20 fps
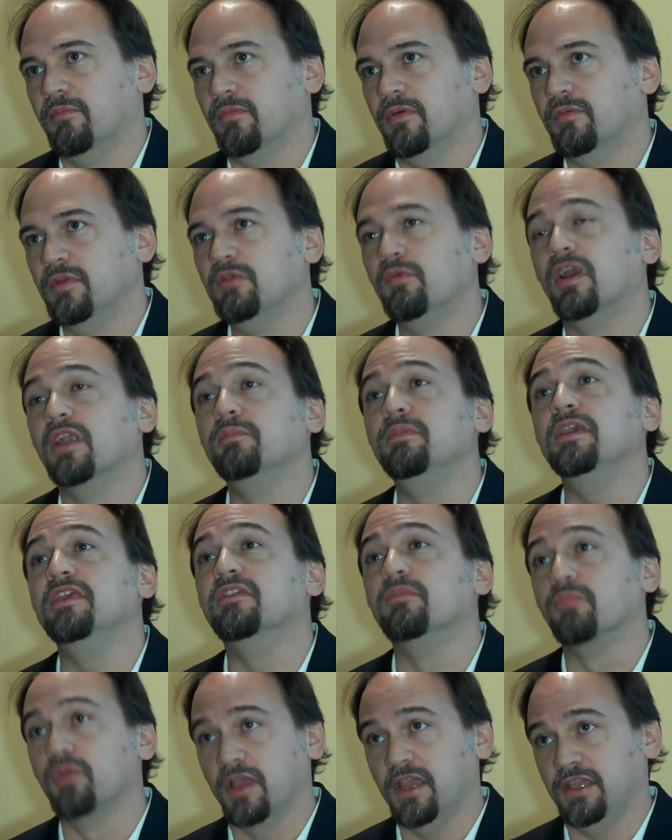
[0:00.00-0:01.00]
We want to be
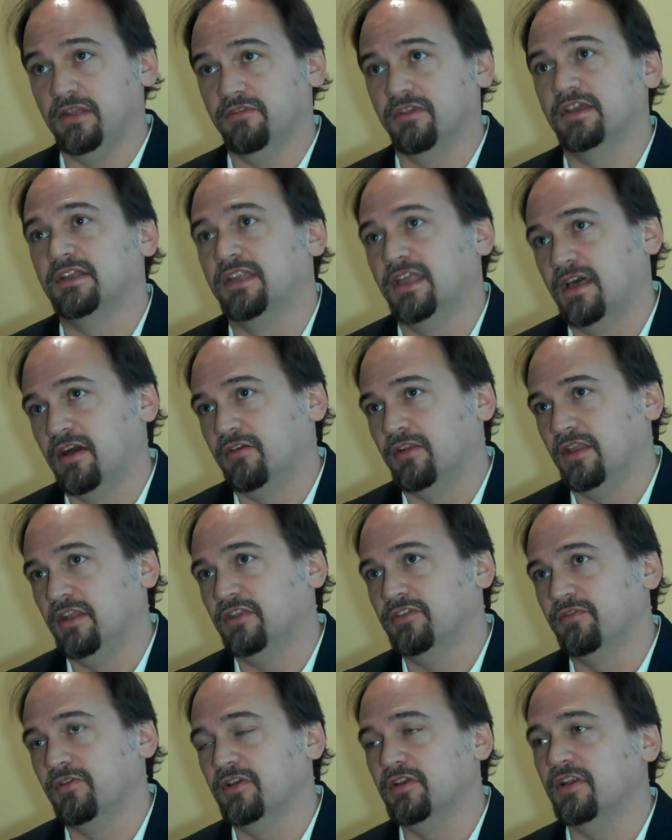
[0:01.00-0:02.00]
the brain of the cloud, and
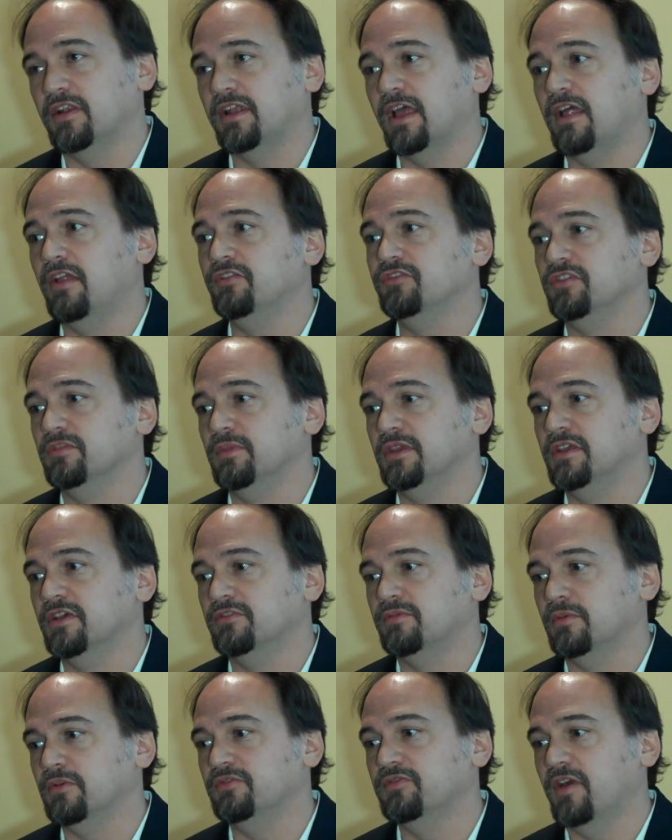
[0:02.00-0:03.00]
it's a very good analogy,
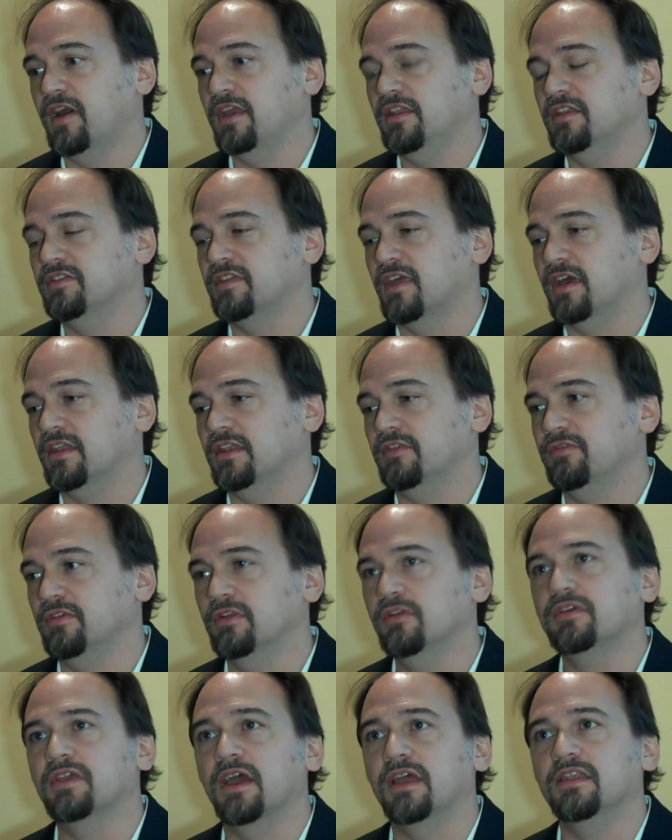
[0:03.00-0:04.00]
because what we find is that if
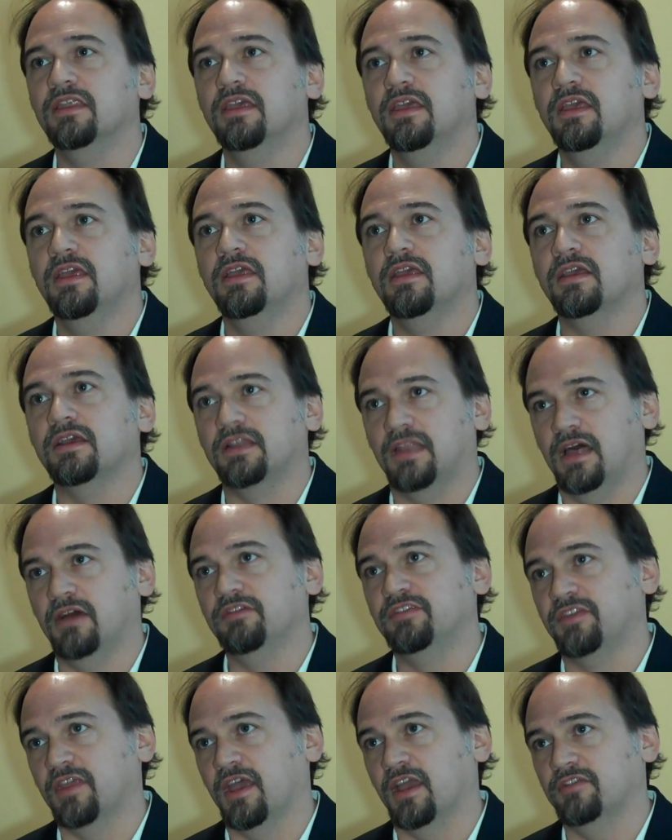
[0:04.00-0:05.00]
you look at
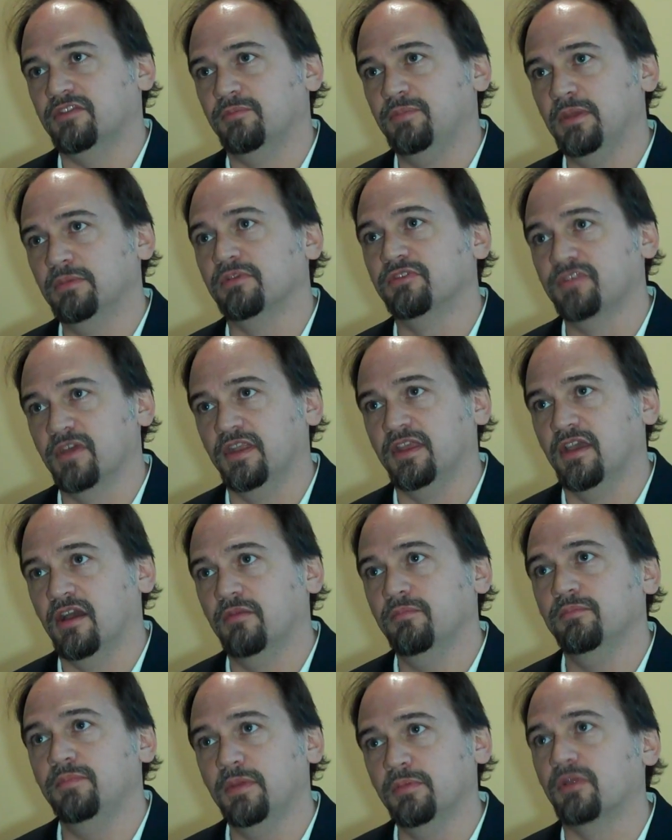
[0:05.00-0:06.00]
cloud stacks that people are setting
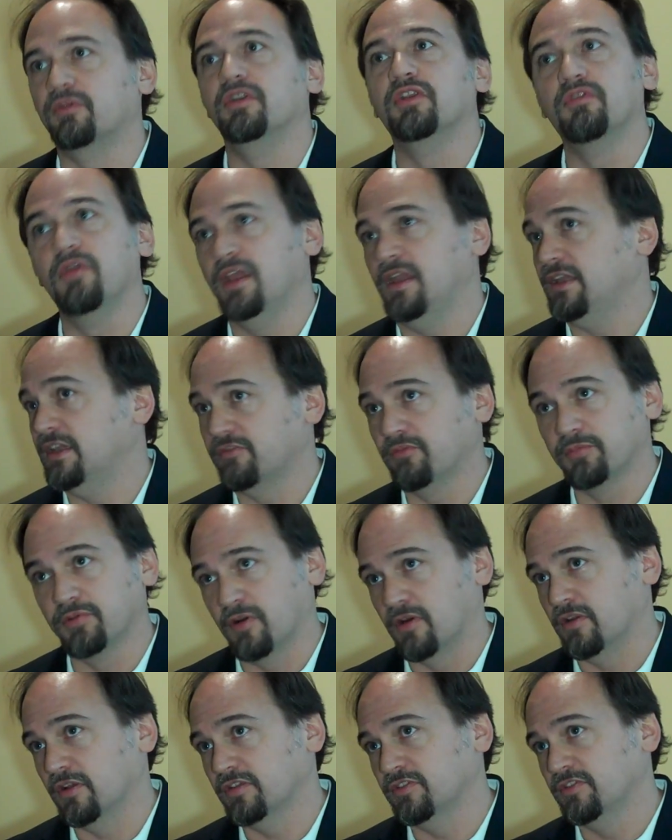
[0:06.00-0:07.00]
up, people are integrating different
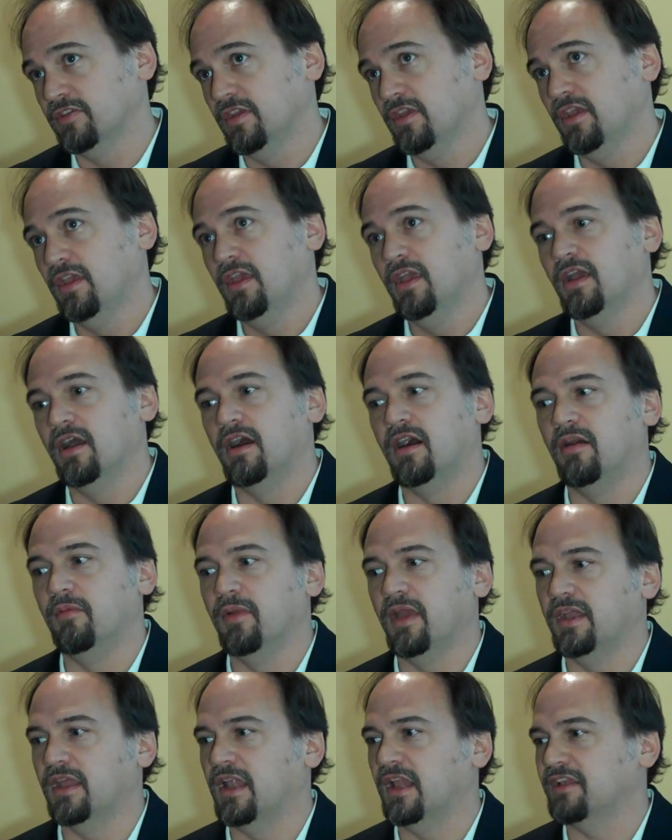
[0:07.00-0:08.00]
products.
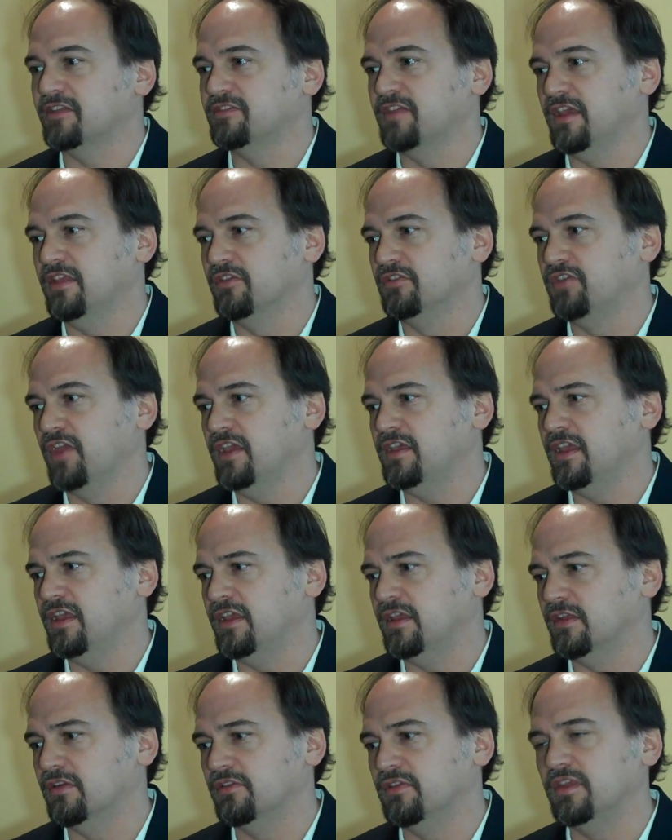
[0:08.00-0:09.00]
And I like to say they're
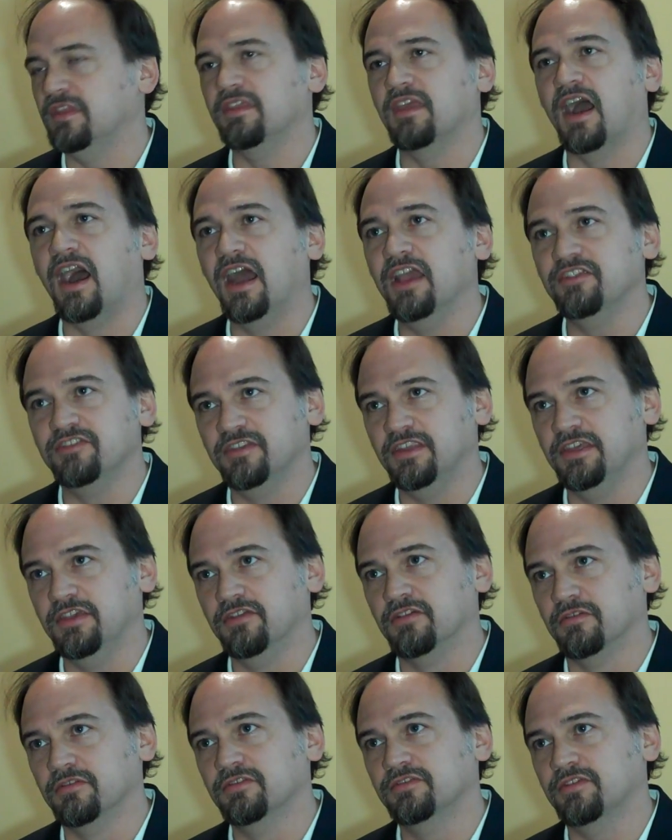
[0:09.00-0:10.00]
taking the eyes and the
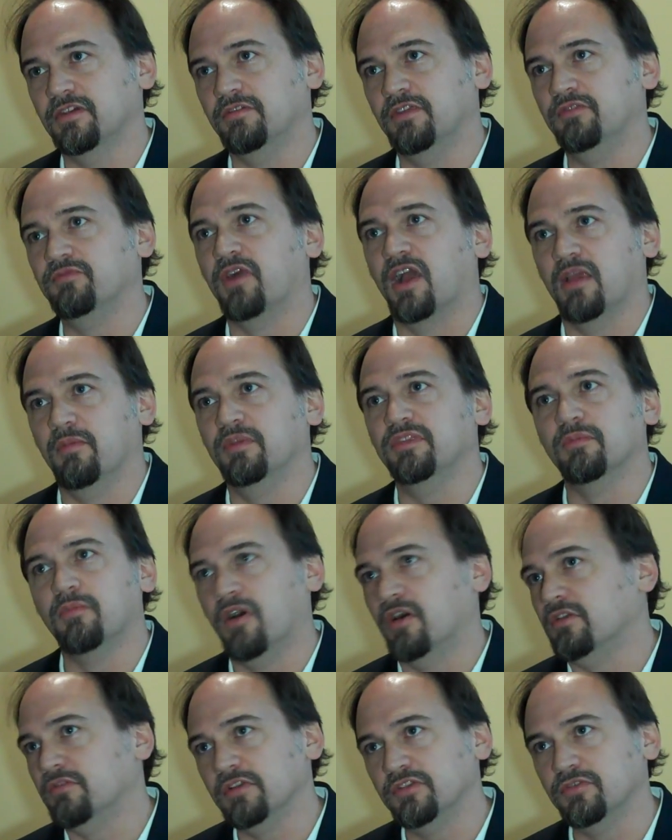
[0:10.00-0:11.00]
ears of the environment, the
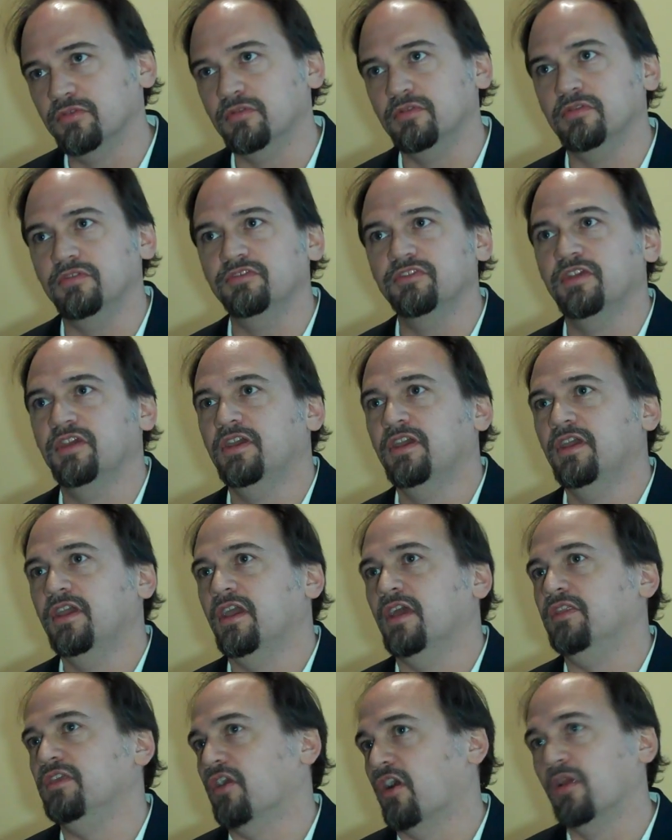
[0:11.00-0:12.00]
monitoring tools,
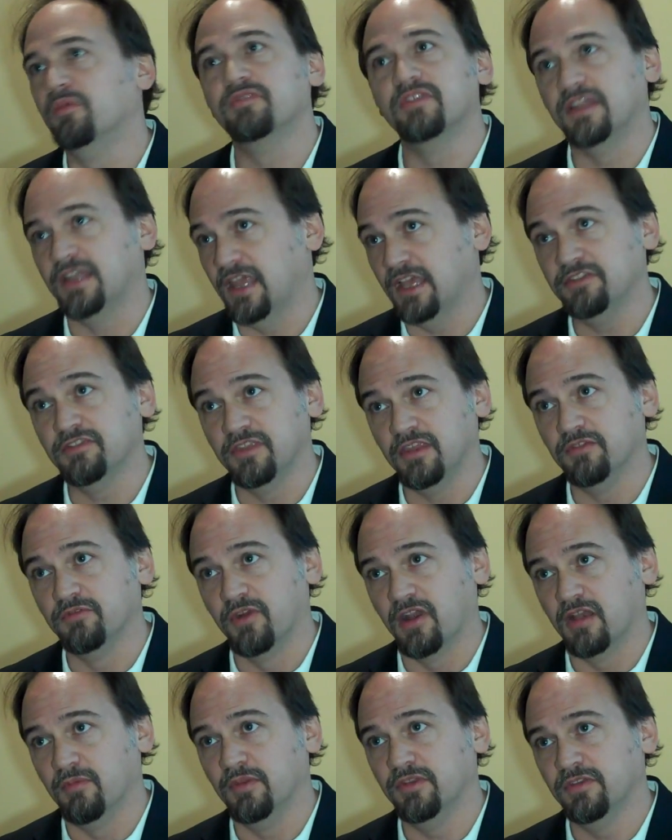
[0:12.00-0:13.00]
and the arms and the legs of the
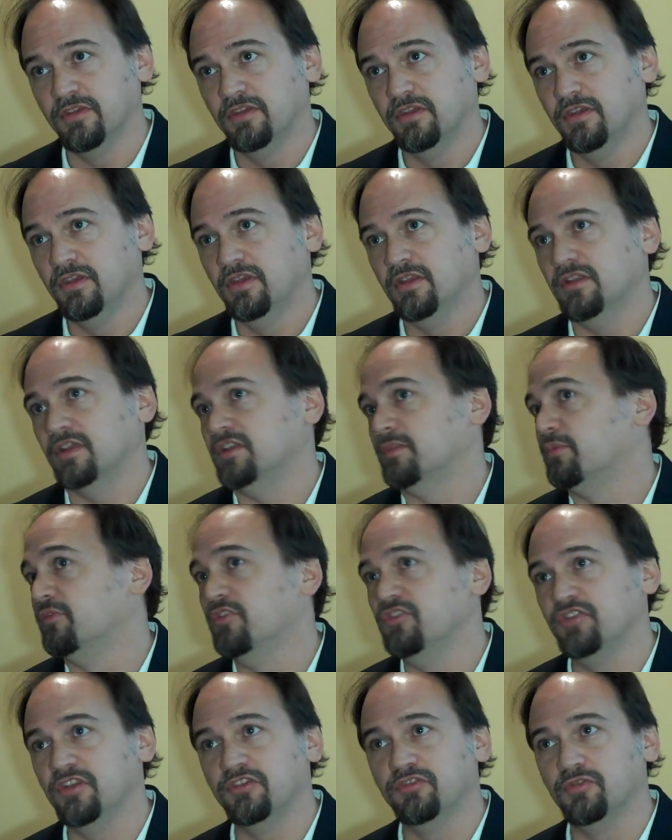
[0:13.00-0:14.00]
environment, like the
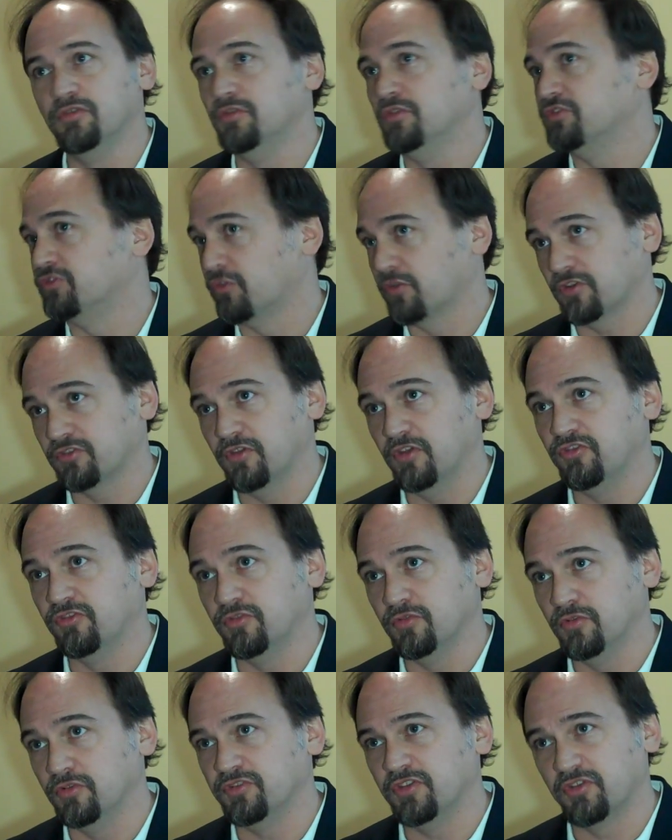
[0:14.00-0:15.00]
provisioning tools and orchestration
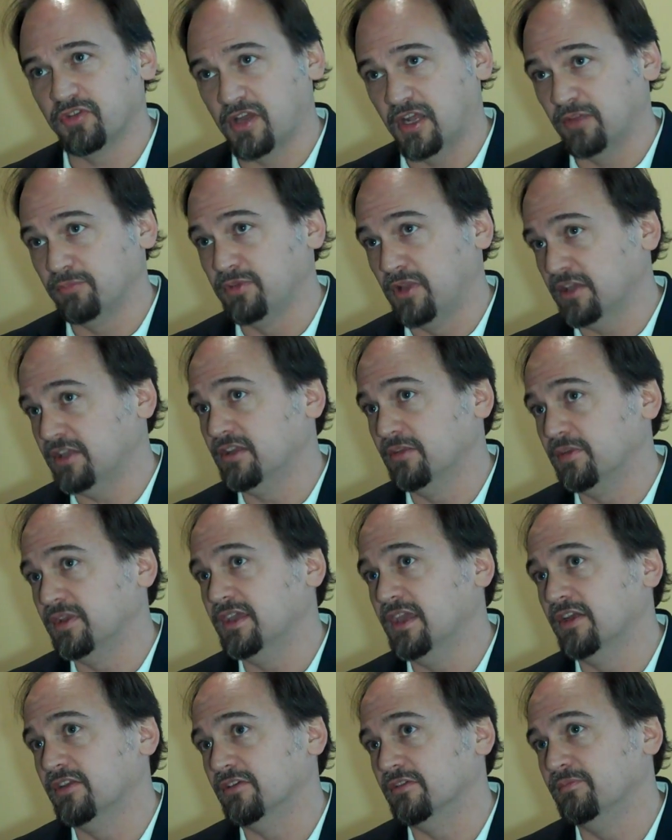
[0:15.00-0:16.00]
tools, and they're kind of plugging them
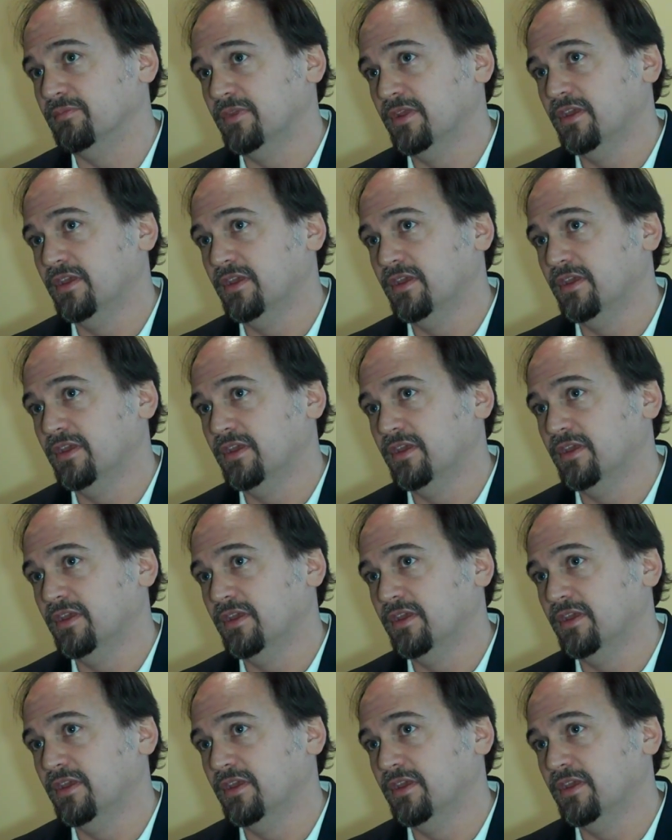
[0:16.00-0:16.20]
together.